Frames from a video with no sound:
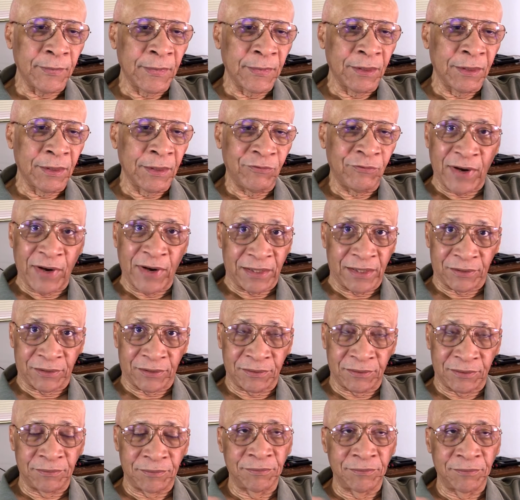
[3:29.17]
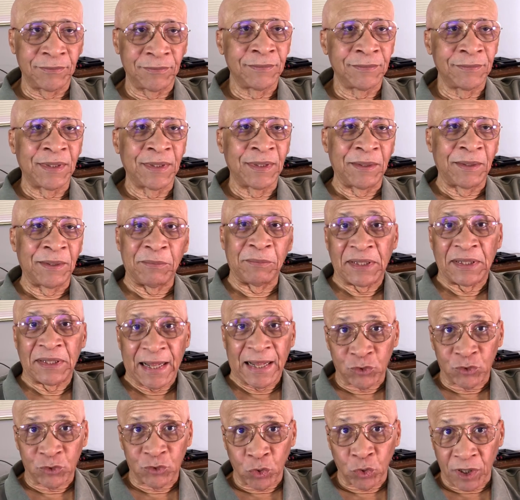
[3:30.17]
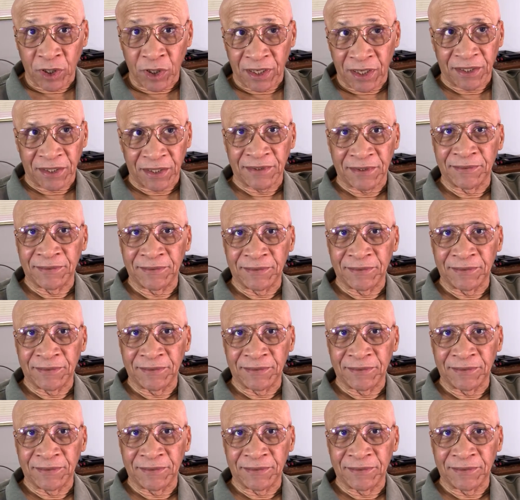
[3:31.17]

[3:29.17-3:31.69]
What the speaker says: fired, but that's okay.